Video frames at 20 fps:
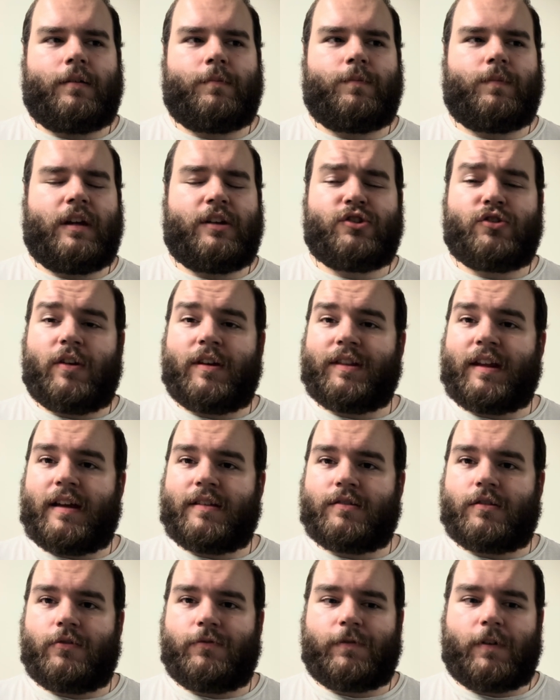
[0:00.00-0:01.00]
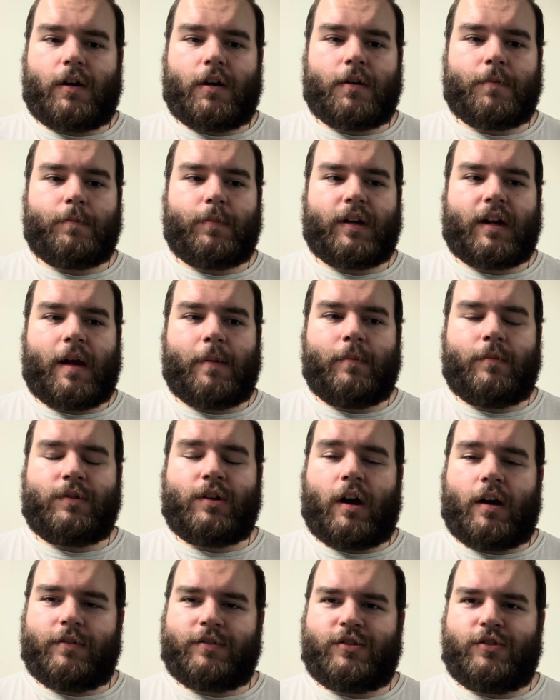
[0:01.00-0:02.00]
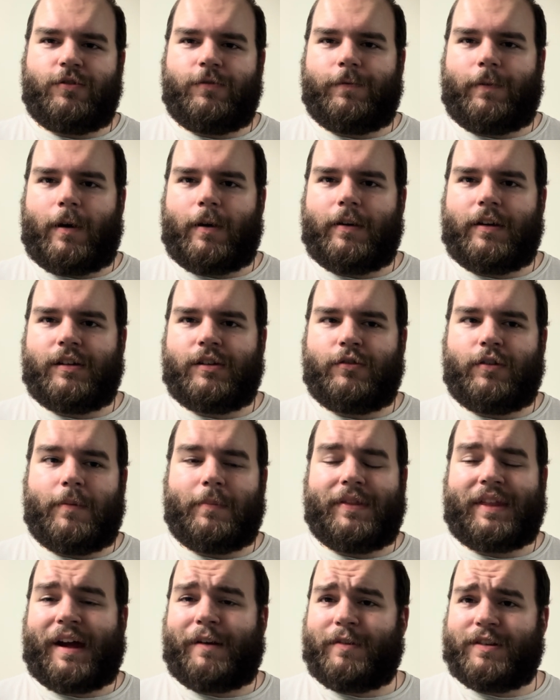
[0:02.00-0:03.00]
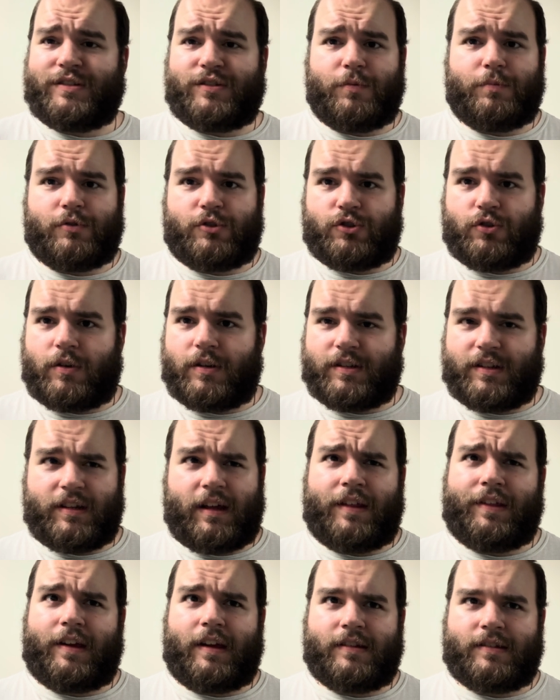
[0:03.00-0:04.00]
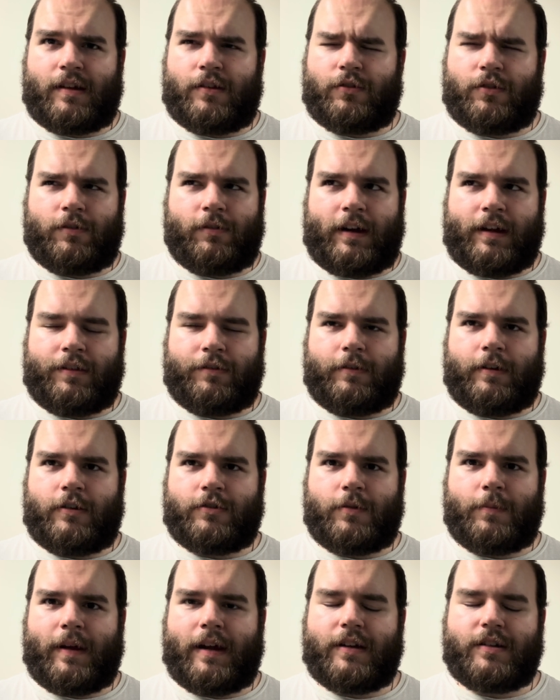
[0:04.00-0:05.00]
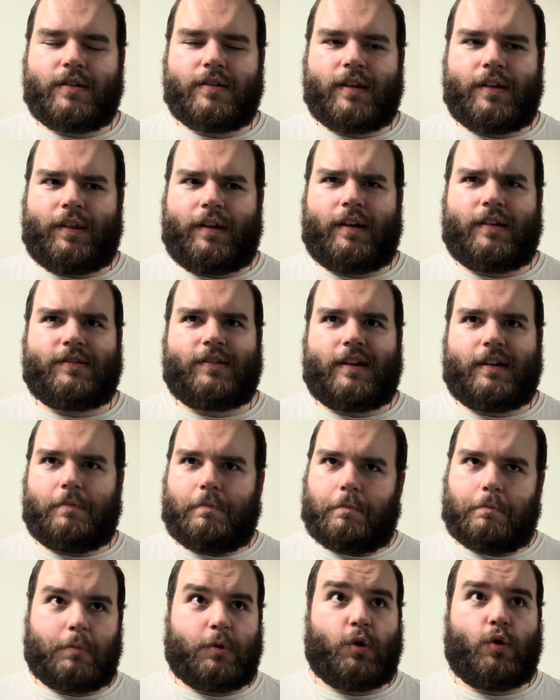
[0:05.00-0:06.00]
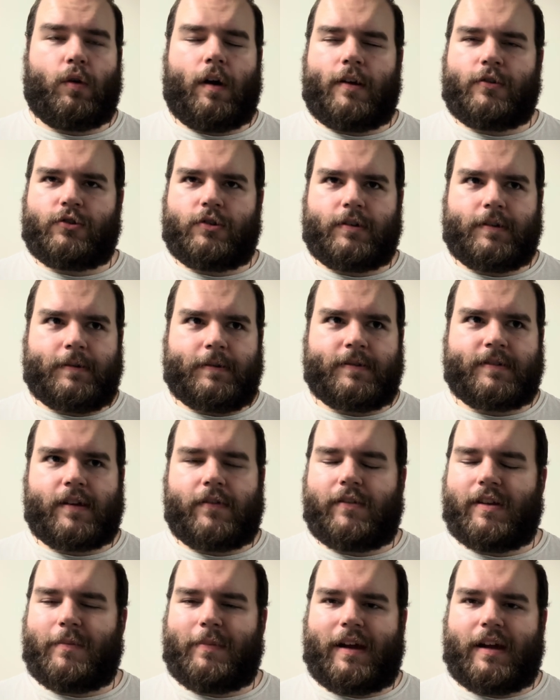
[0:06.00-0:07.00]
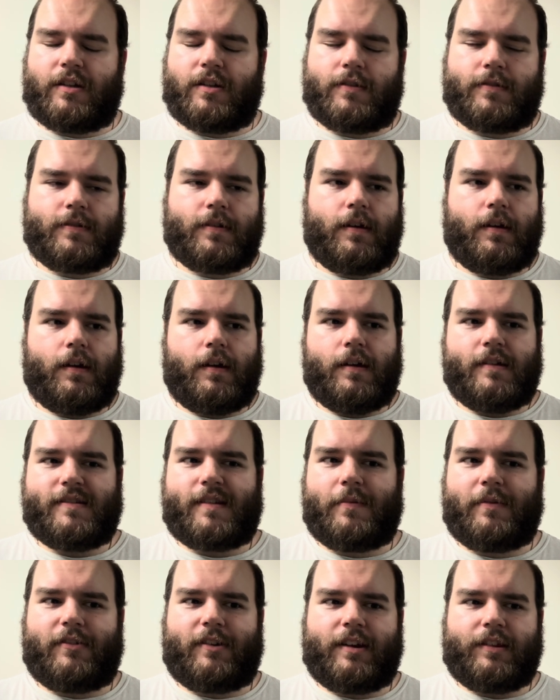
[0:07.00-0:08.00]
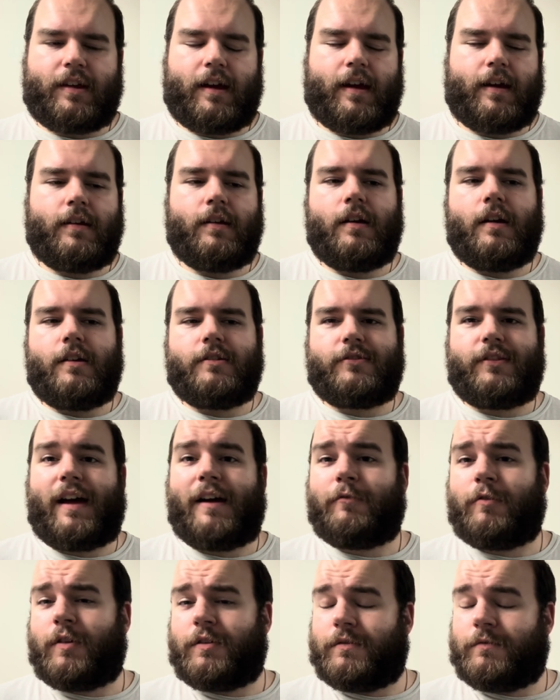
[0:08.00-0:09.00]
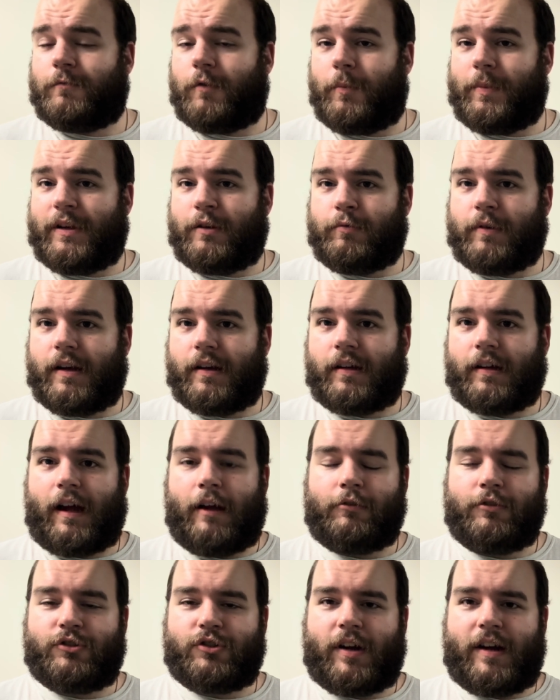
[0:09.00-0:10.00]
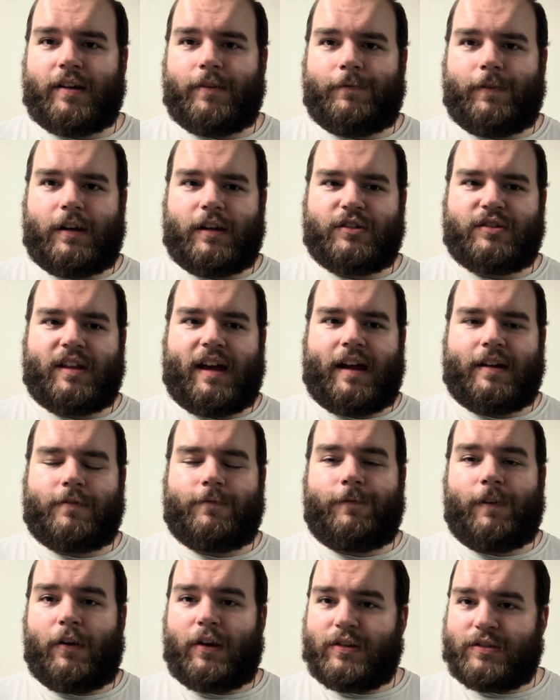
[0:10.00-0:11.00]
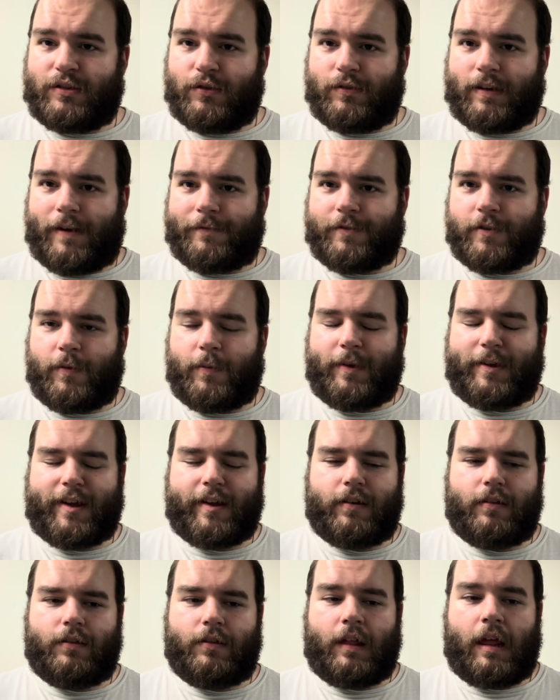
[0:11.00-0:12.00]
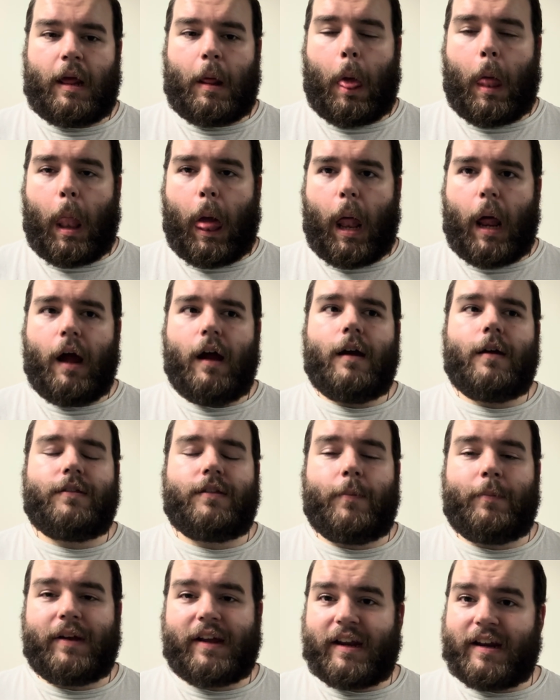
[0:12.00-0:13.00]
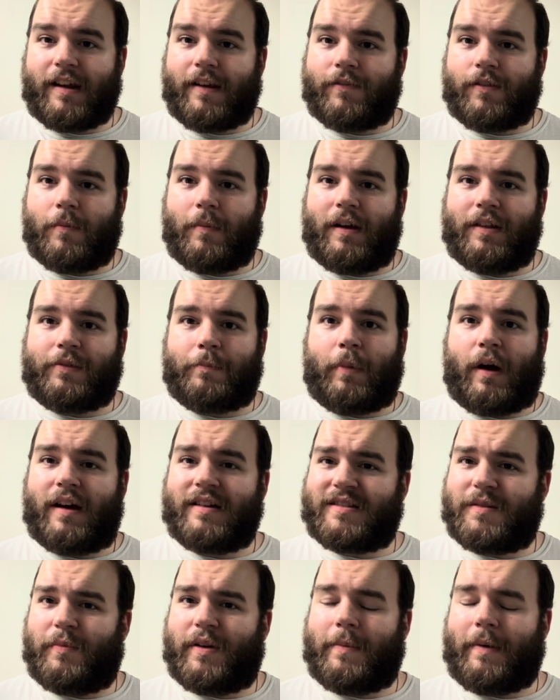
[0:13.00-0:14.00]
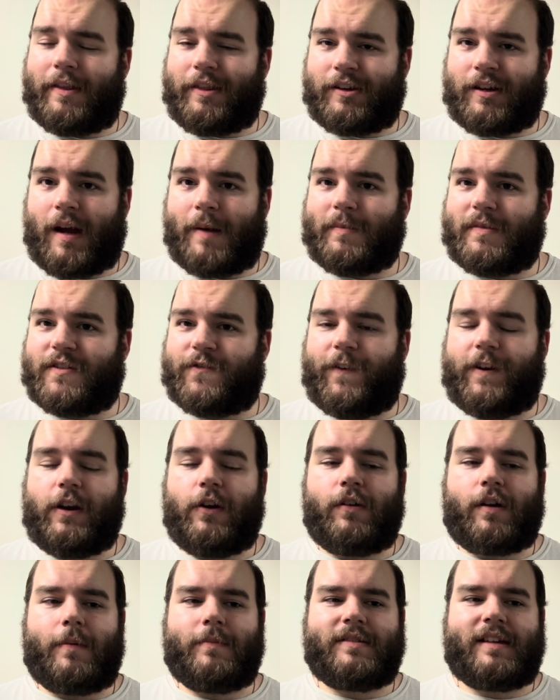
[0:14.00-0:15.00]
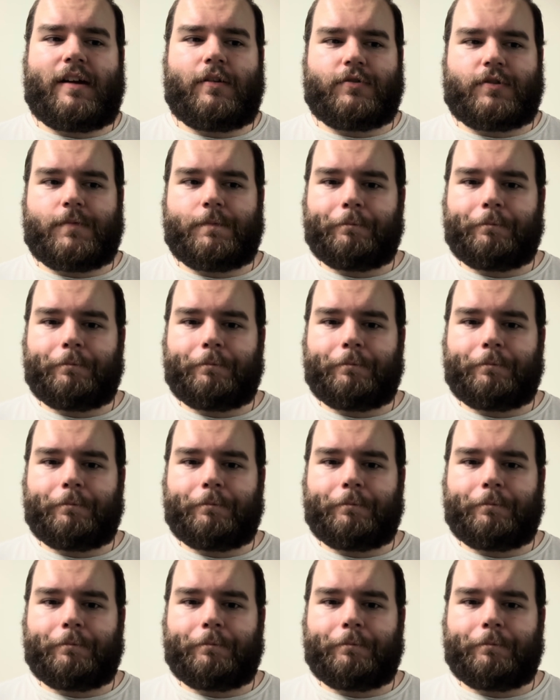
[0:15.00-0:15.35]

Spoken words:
enjoying that so far, but I'm not too far into it. But that one's super short. I think it's under like 300 pages. I think it's like 270 pages, something like that. So that one will be quick. I will try to finish that very soon after the beginning of the month, possibly by the time this video comes out.